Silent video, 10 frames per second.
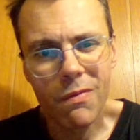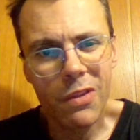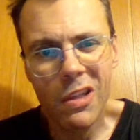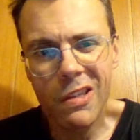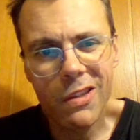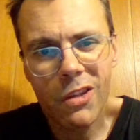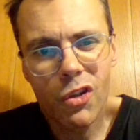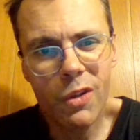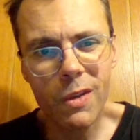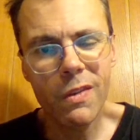This is
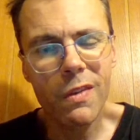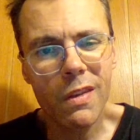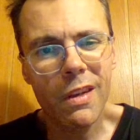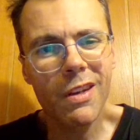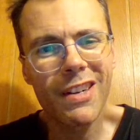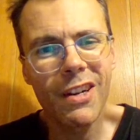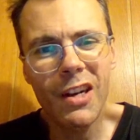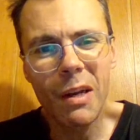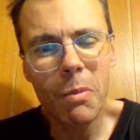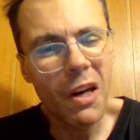just
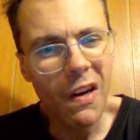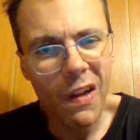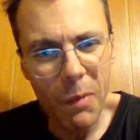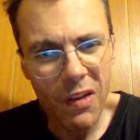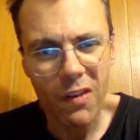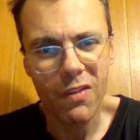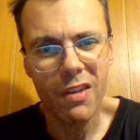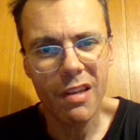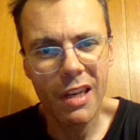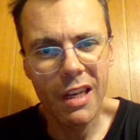crime unlimited.
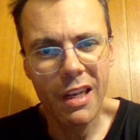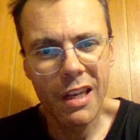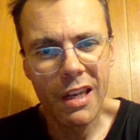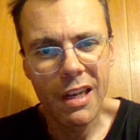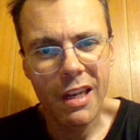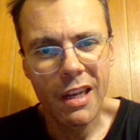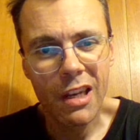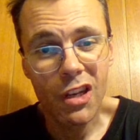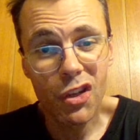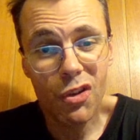
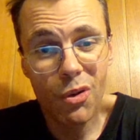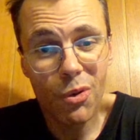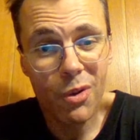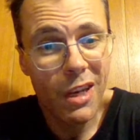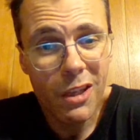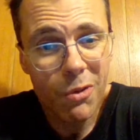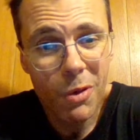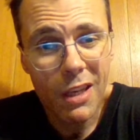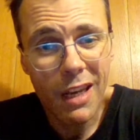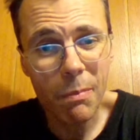So guess
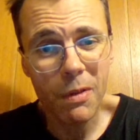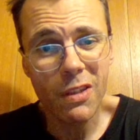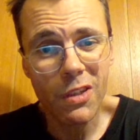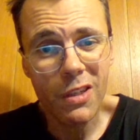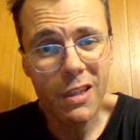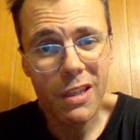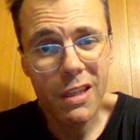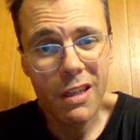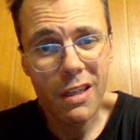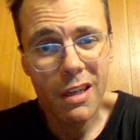what happens?
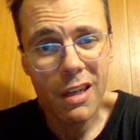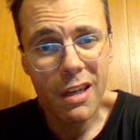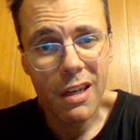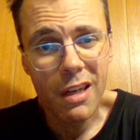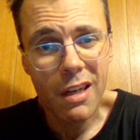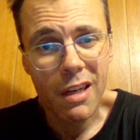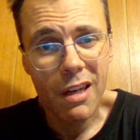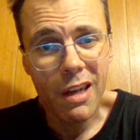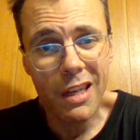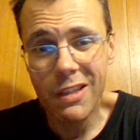
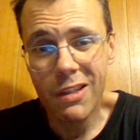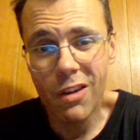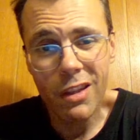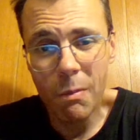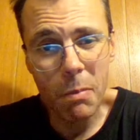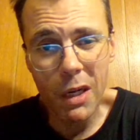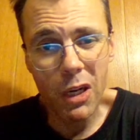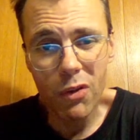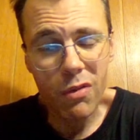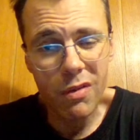It's not
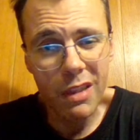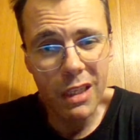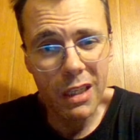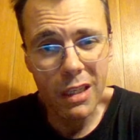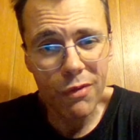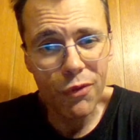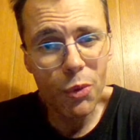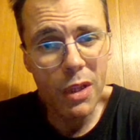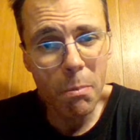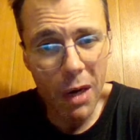about the
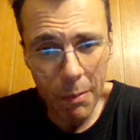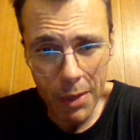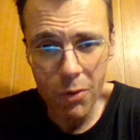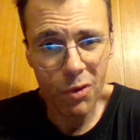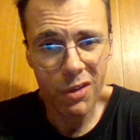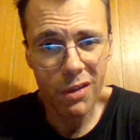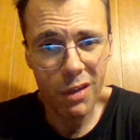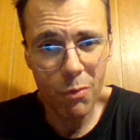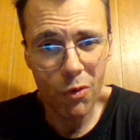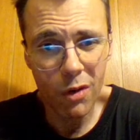food the mommy cooks
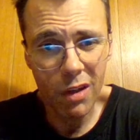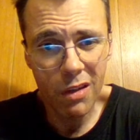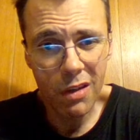anymore.